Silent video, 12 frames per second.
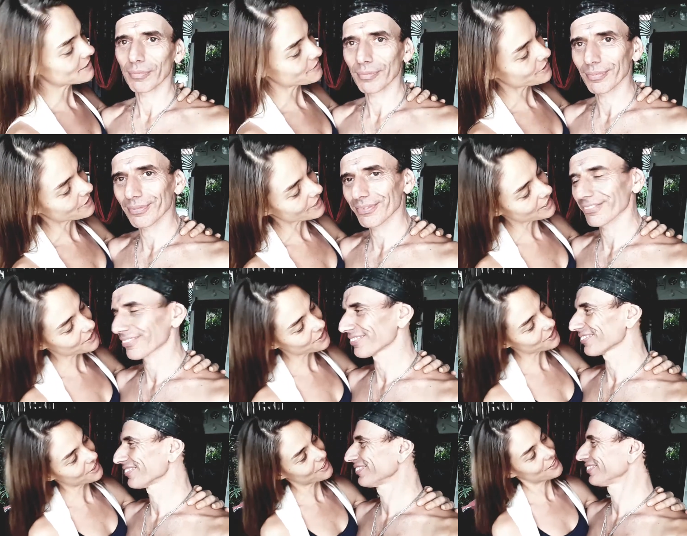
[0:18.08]
Speaker 1: of
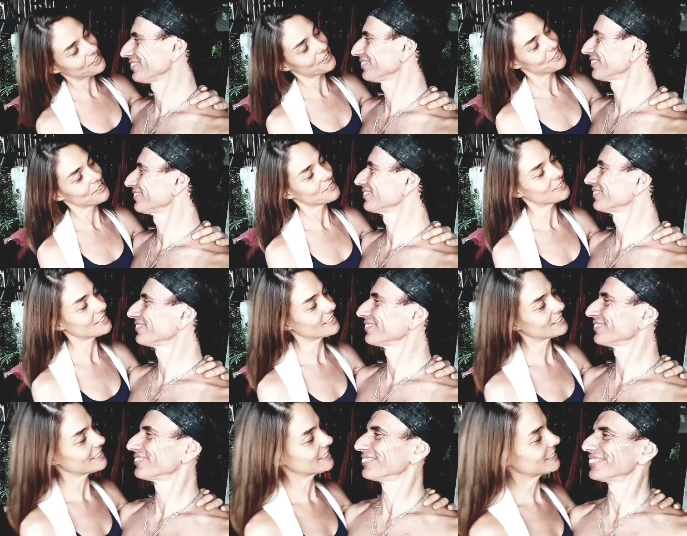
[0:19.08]
gratitude.
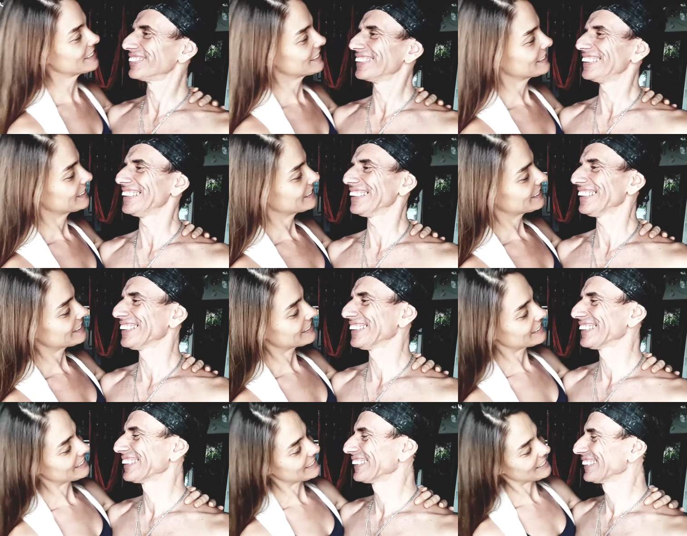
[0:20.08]
Yeah.
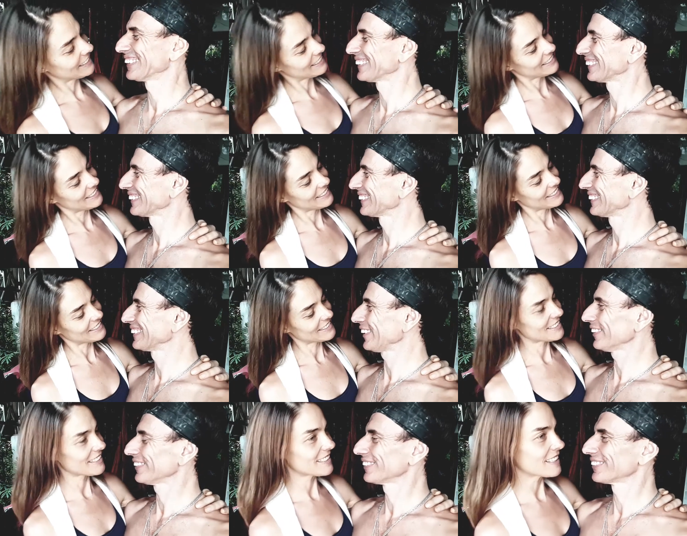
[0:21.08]
Yeah,
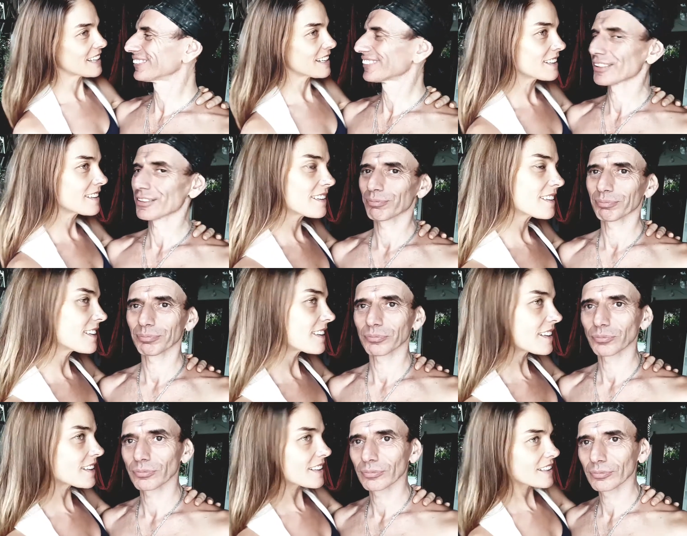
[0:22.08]
it's like and
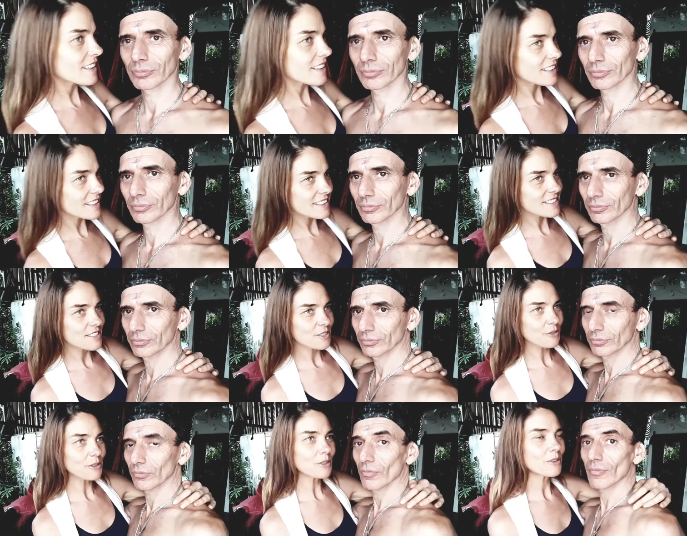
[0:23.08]
it's
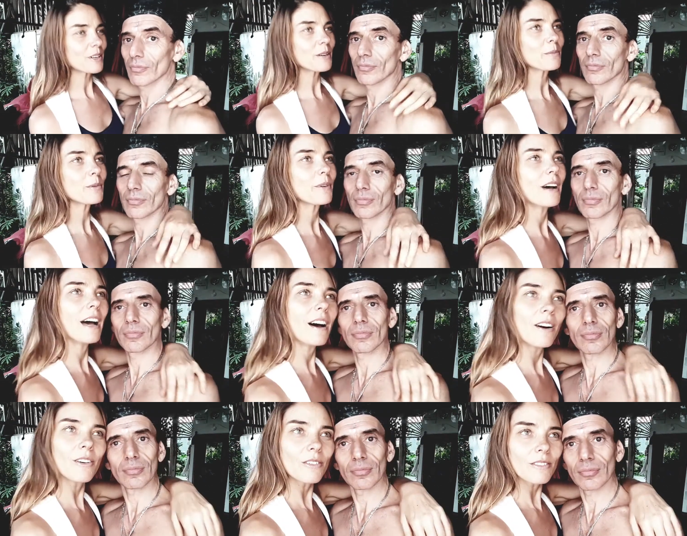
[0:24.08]
so incredible
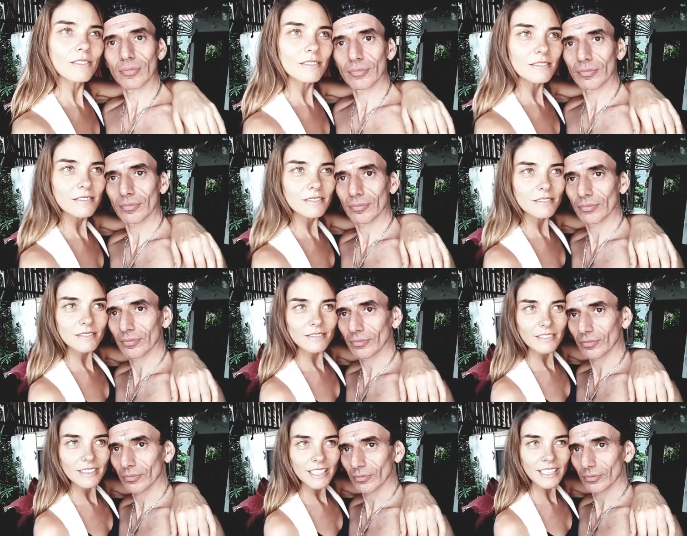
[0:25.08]
how
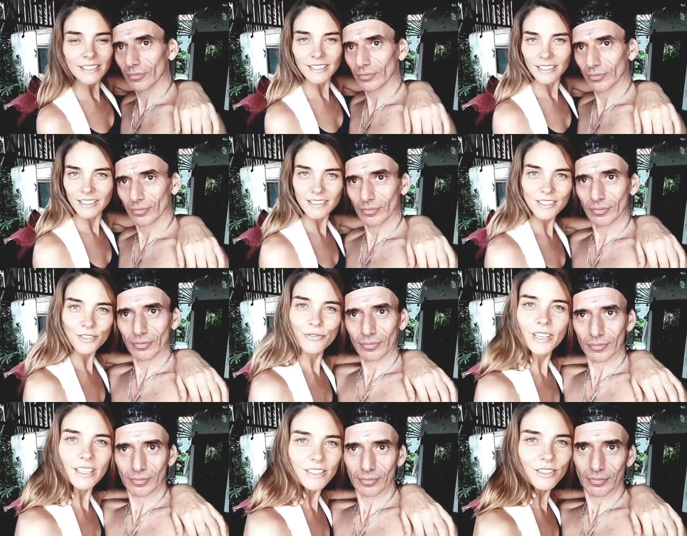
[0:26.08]
easy it is to
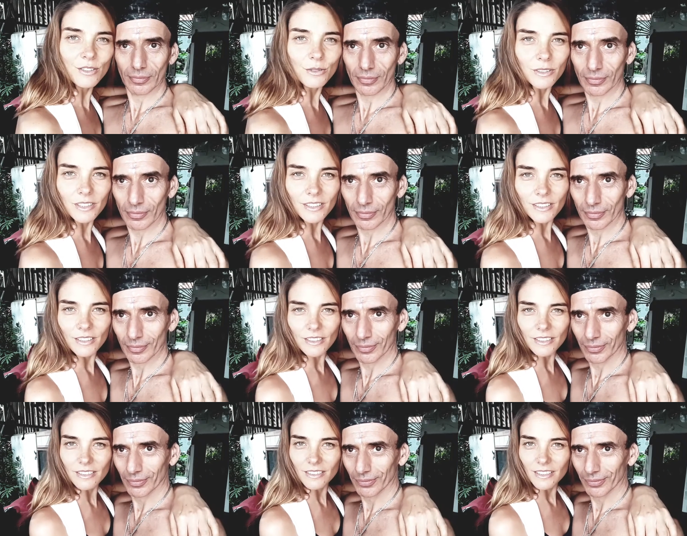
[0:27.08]
forget to do it, you
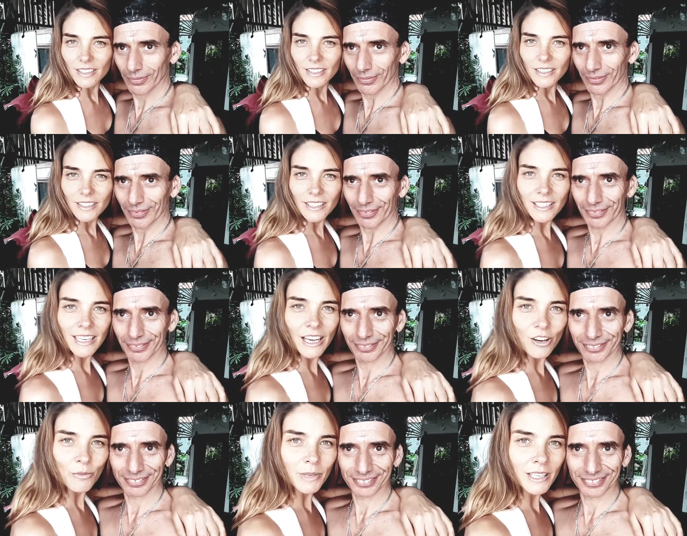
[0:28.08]
know? Mm. And
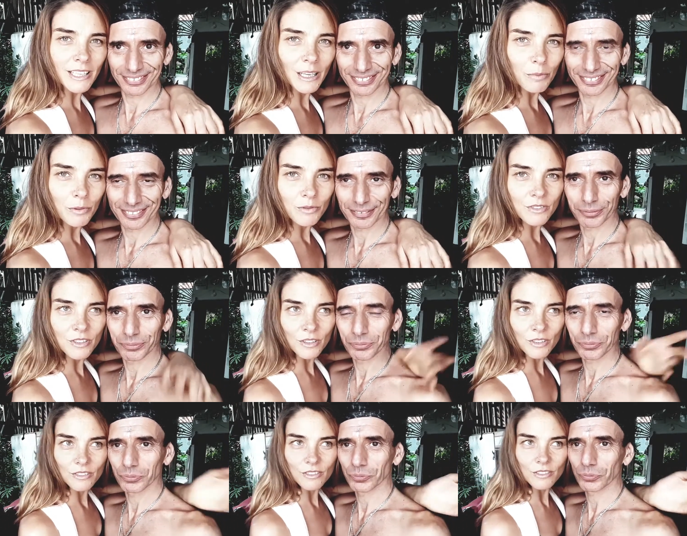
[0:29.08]
how many couples
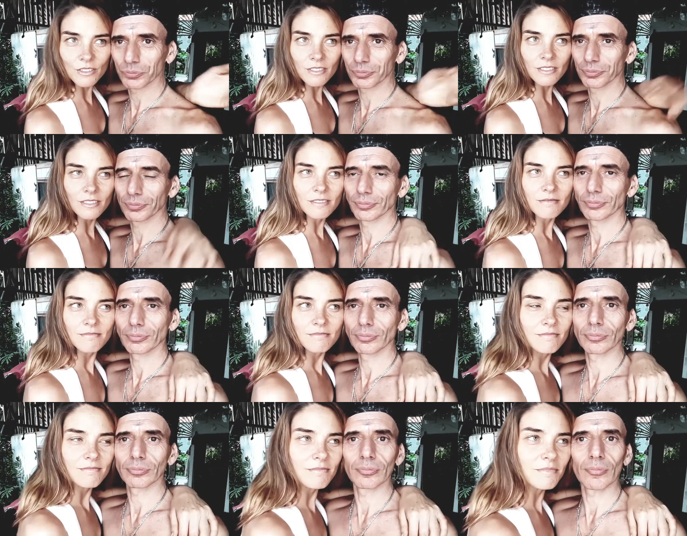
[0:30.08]
don't do
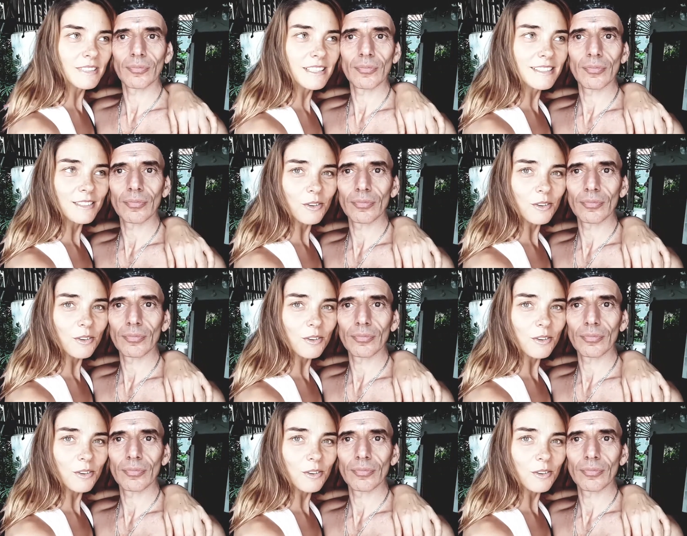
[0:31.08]
this